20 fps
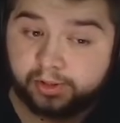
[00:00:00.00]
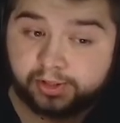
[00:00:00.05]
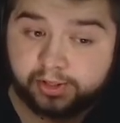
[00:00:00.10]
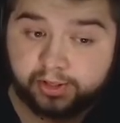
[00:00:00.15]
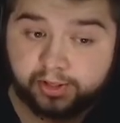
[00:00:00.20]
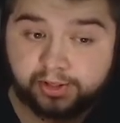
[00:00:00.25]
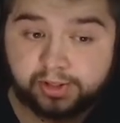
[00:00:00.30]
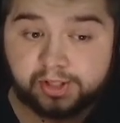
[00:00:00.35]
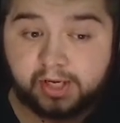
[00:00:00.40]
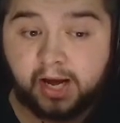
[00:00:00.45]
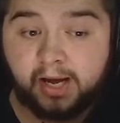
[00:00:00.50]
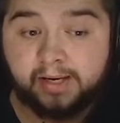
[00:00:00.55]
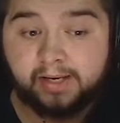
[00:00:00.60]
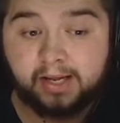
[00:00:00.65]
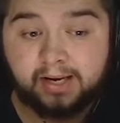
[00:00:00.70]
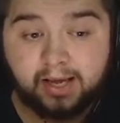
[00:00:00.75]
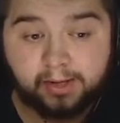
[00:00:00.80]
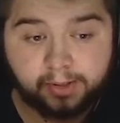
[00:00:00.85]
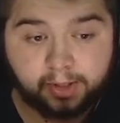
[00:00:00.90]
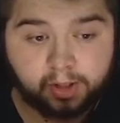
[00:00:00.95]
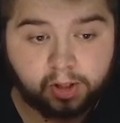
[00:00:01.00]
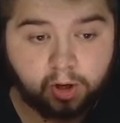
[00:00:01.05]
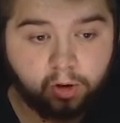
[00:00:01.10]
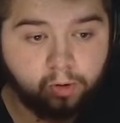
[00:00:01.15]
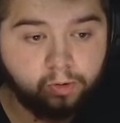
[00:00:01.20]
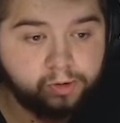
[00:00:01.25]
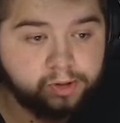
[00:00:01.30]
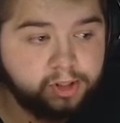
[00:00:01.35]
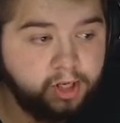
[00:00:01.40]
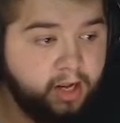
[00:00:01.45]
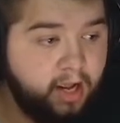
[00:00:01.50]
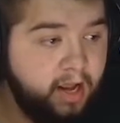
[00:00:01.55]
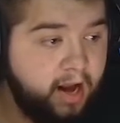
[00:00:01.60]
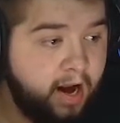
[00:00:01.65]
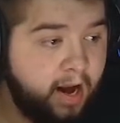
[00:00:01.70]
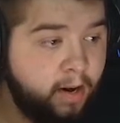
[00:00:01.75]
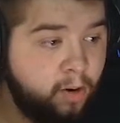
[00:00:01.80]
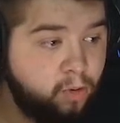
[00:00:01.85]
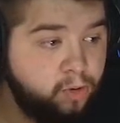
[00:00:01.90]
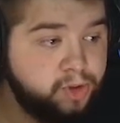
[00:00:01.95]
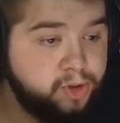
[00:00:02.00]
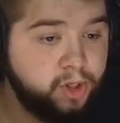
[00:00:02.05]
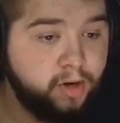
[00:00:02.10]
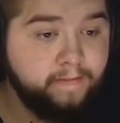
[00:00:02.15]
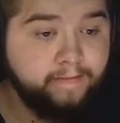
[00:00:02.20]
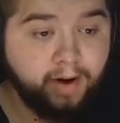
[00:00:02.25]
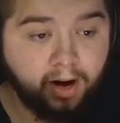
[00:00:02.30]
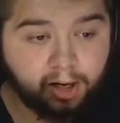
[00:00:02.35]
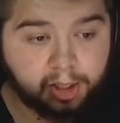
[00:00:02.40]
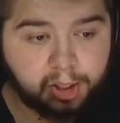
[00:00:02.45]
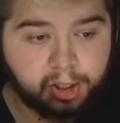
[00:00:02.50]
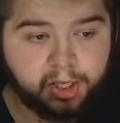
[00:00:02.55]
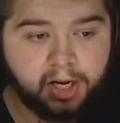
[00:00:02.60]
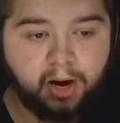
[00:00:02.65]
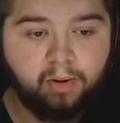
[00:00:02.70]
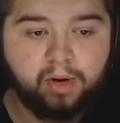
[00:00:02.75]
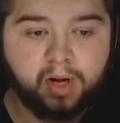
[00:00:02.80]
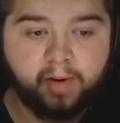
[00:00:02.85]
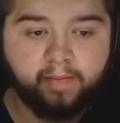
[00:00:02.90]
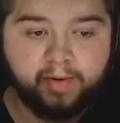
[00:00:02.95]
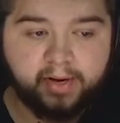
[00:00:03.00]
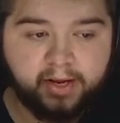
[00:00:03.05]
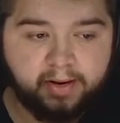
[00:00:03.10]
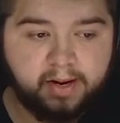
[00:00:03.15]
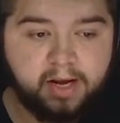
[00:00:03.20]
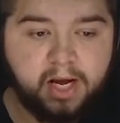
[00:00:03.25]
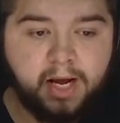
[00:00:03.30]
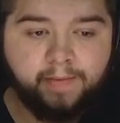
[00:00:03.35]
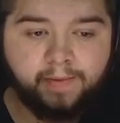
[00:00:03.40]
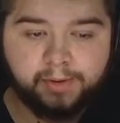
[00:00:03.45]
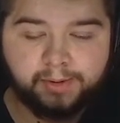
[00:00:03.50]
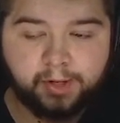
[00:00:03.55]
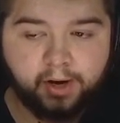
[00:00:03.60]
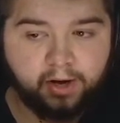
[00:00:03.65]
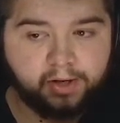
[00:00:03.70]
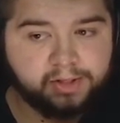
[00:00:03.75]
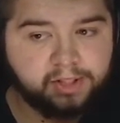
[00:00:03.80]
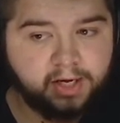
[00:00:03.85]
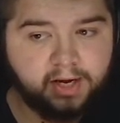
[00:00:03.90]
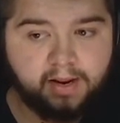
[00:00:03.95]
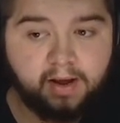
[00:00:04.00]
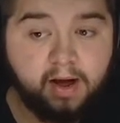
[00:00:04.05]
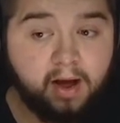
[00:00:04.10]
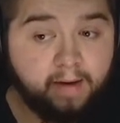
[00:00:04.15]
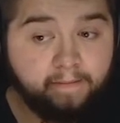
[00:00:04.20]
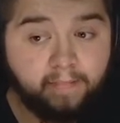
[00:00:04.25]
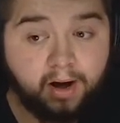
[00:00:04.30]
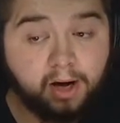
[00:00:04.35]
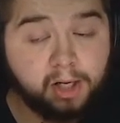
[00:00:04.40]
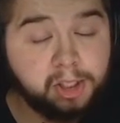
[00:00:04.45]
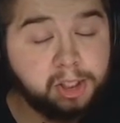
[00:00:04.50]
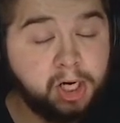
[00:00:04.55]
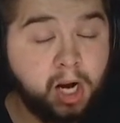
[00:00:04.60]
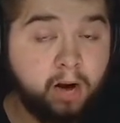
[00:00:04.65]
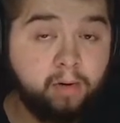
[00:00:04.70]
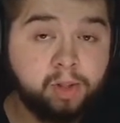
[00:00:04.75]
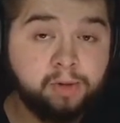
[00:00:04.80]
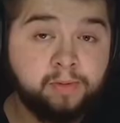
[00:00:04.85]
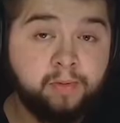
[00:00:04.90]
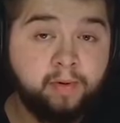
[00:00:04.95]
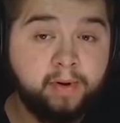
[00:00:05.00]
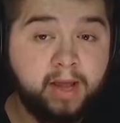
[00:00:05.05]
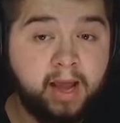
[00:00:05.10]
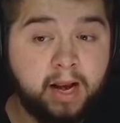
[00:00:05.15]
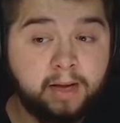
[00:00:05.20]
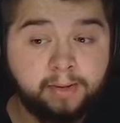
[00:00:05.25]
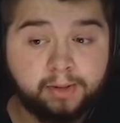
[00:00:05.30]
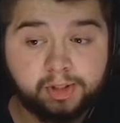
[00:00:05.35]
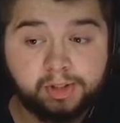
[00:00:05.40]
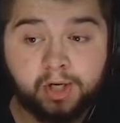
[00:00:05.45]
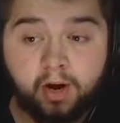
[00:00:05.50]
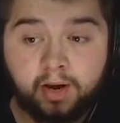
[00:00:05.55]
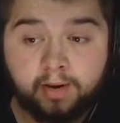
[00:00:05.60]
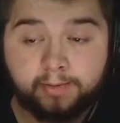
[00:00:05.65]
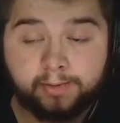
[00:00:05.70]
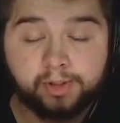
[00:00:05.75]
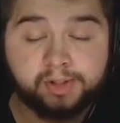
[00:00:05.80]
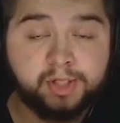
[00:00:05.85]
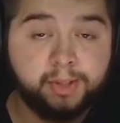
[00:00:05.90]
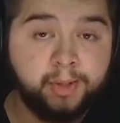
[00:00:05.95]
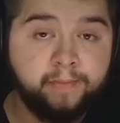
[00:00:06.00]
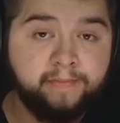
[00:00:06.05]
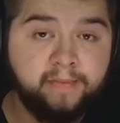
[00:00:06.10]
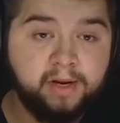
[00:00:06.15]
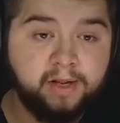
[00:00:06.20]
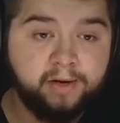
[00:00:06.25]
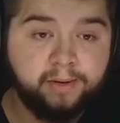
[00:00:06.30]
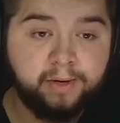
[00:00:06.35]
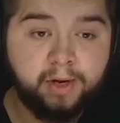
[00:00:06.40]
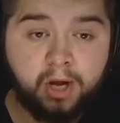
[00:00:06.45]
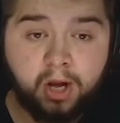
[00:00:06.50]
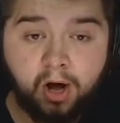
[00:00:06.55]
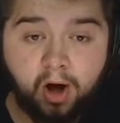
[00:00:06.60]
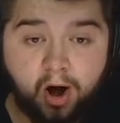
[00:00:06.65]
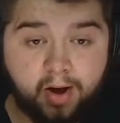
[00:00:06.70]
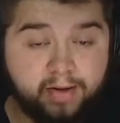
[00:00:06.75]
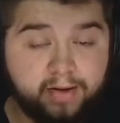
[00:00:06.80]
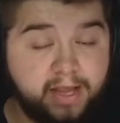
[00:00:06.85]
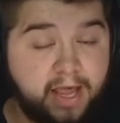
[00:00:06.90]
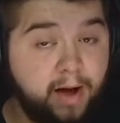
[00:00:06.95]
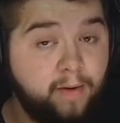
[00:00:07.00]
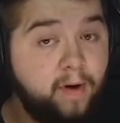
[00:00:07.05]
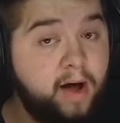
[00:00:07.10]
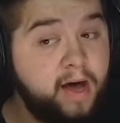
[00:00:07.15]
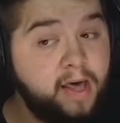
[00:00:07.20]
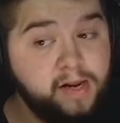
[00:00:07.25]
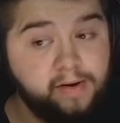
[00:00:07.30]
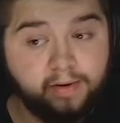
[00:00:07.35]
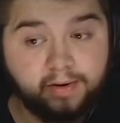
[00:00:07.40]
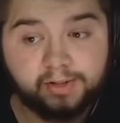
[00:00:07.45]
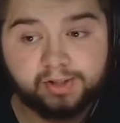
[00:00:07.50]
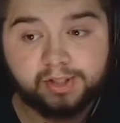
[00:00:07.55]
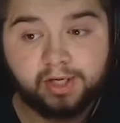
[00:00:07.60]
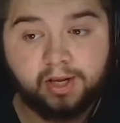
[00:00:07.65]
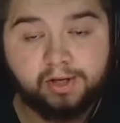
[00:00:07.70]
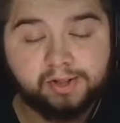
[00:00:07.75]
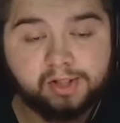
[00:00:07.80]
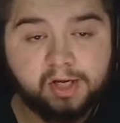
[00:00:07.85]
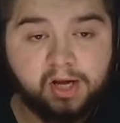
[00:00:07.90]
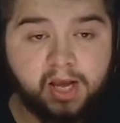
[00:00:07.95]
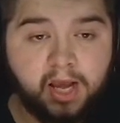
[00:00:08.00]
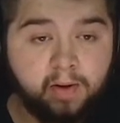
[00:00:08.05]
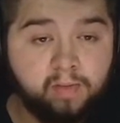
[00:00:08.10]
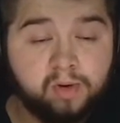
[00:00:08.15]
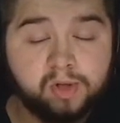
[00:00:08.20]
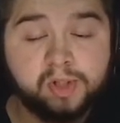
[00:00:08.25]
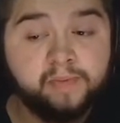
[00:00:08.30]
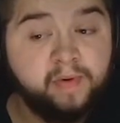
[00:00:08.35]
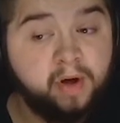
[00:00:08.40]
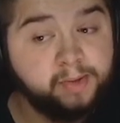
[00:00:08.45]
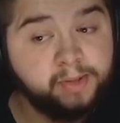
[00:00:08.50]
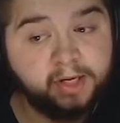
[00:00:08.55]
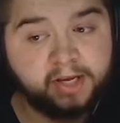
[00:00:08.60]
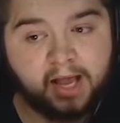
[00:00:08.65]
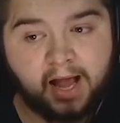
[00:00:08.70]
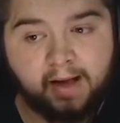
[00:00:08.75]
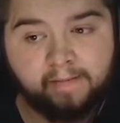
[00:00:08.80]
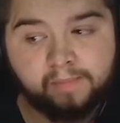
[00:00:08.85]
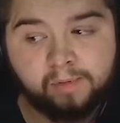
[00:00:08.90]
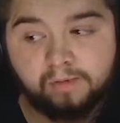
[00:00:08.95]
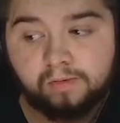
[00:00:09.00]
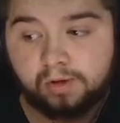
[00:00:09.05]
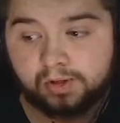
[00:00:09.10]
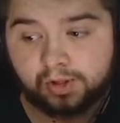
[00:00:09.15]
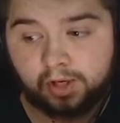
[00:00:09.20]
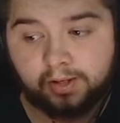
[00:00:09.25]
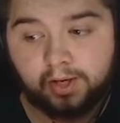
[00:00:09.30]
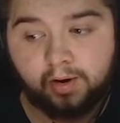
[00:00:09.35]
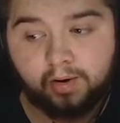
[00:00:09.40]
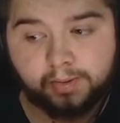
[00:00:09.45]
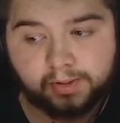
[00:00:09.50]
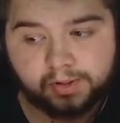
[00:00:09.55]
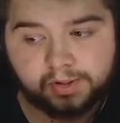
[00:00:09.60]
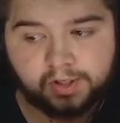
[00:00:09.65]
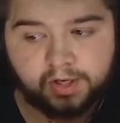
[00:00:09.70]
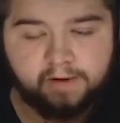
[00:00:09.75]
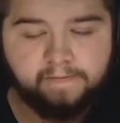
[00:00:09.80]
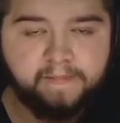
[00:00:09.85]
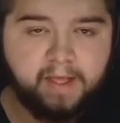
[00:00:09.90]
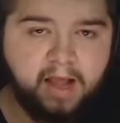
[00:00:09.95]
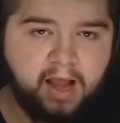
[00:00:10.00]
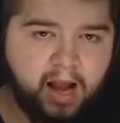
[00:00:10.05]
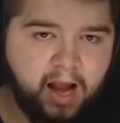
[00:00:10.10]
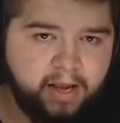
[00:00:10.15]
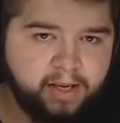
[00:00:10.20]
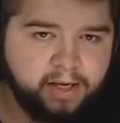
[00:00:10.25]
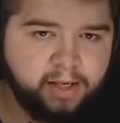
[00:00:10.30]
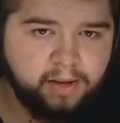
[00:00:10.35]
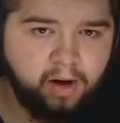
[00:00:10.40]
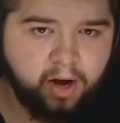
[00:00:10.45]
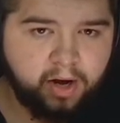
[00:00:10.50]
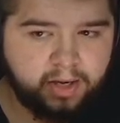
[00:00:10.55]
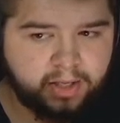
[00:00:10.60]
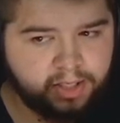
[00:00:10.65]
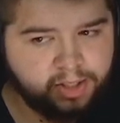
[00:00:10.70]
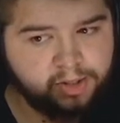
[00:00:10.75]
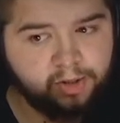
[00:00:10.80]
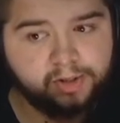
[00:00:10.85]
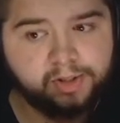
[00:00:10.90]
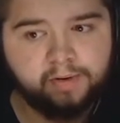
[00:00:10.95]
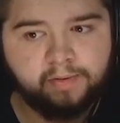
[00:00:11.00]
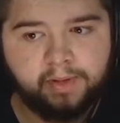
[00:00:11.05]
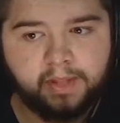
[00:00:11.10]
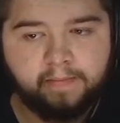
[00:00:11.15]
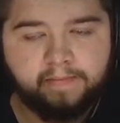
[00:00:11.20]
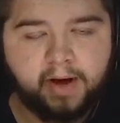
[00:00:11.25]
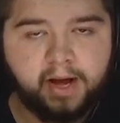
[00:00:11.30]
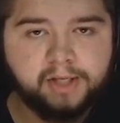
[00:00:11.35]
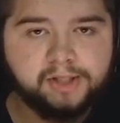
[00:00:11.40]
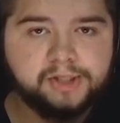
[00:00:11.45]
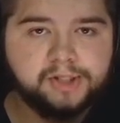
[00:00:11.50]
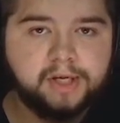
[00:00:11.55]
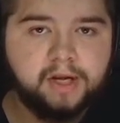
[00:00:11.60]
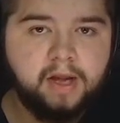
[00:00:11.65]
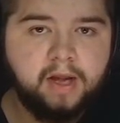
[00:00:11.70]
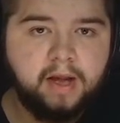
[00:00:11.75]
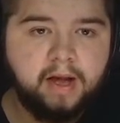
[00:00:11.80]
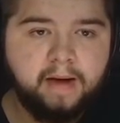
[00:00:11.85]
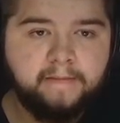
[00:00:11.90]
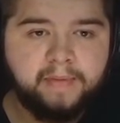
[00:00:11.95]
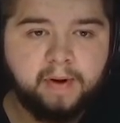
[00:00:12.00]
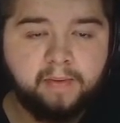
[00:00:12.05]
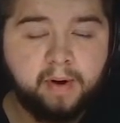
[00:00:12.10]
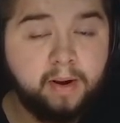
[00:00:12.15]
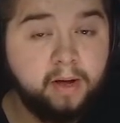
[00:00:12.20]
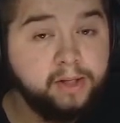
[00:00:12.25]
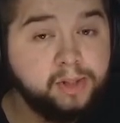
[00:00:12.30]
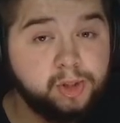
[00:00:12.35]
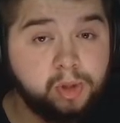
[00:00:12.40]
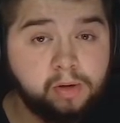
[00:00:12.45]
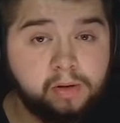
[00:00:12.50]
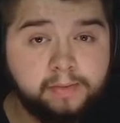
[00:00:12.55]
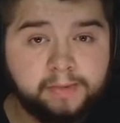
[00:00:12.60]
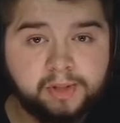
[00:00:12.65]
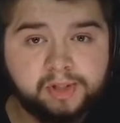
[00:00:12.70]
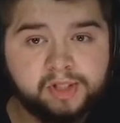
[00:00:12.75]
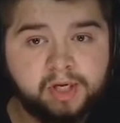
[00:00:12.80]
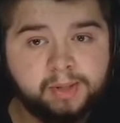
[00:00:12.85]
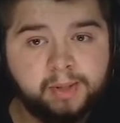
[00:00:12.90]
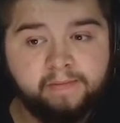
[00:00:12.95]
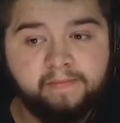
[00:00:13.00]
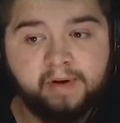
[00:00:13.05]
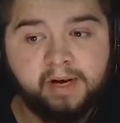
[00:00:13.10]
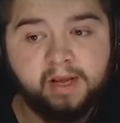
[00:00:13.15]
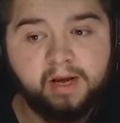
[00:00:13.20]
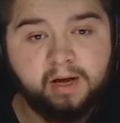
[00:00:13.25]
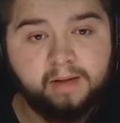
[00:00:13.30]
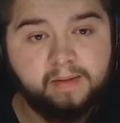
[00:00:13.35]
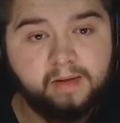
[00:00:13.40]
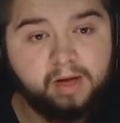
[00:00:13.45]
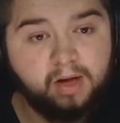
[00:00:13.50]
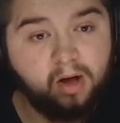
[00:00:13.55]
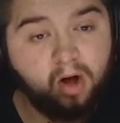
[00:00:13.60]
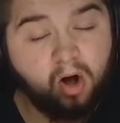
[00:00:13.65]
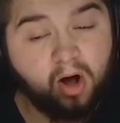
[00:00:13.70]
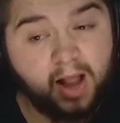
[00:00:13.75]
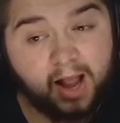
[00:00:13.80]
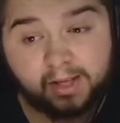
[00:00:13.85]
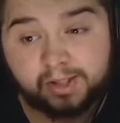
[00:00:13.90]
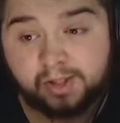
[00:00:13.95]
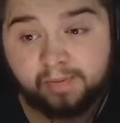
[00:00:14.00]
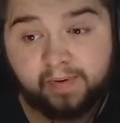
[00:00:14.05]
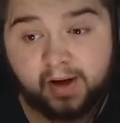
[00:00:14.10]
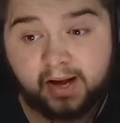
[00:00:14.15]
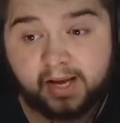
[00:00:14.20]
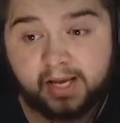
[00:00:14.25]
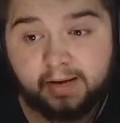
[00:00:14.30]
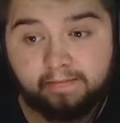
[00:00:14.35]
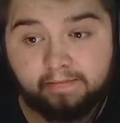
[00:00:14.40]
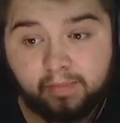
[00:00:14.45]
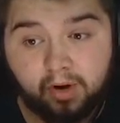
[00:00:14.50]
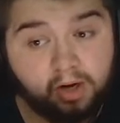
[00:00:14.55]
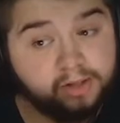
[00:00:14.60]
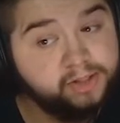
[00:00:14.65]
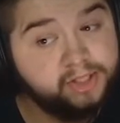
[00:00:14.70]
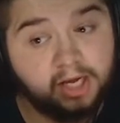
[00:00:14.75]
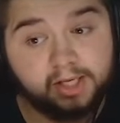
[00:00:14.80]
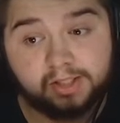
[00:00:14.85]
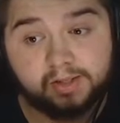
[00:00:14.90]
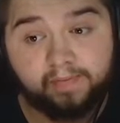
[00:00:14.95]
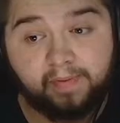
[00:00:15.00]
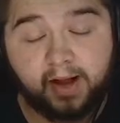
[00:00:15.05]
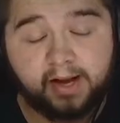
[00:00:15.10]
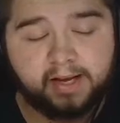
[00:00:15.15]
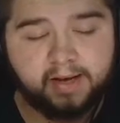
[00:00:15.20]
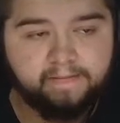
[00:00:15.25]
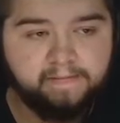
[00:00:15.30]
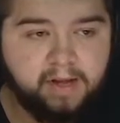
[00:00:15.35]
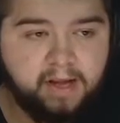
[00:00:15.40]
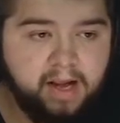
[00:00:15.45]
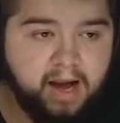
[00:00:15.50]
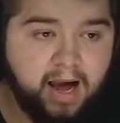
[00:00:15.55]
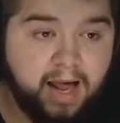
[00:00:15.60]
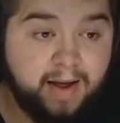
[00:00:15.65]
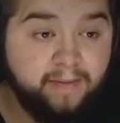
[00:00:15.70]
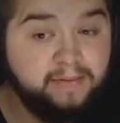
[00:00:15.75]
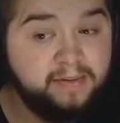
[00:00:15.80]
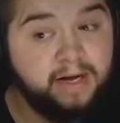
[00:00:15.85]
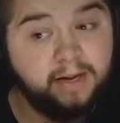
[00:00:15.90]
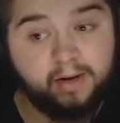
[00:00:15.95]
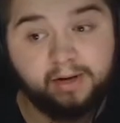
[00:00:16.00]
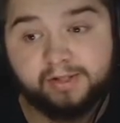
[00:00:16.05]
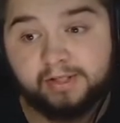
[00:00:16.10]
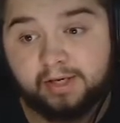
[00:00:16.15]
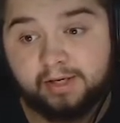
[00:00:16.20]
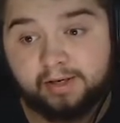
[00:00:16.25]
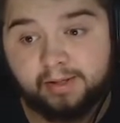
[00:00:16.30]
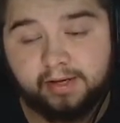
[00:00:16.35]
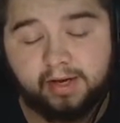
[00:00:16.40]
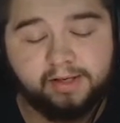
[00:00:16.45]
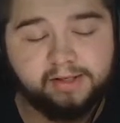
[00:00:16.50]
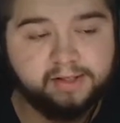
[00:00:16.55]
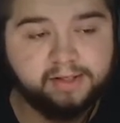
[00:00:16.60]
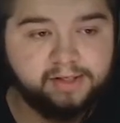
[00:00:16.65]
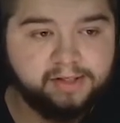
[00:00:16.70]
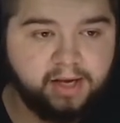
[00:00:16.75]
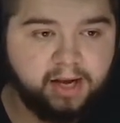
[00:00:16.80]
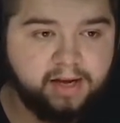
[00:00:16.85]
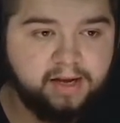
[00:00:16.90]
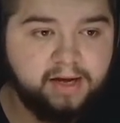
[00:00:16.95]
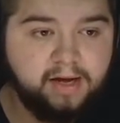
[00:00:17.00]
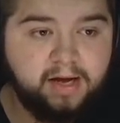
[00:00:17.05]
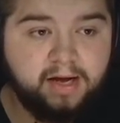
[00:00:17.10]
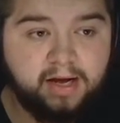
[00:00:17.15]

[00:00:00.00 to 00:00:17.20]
assists and 11 goals. And also Martial coming in with 13. Martial has been one hell of a signing for 7 million. I don't care what anyone says. It was a bit of a gamble because I know obviously United is not doing the best. But when I saw him for 7 million, I had to back him. I just had to back him. And I'm glad I did at the end of the day.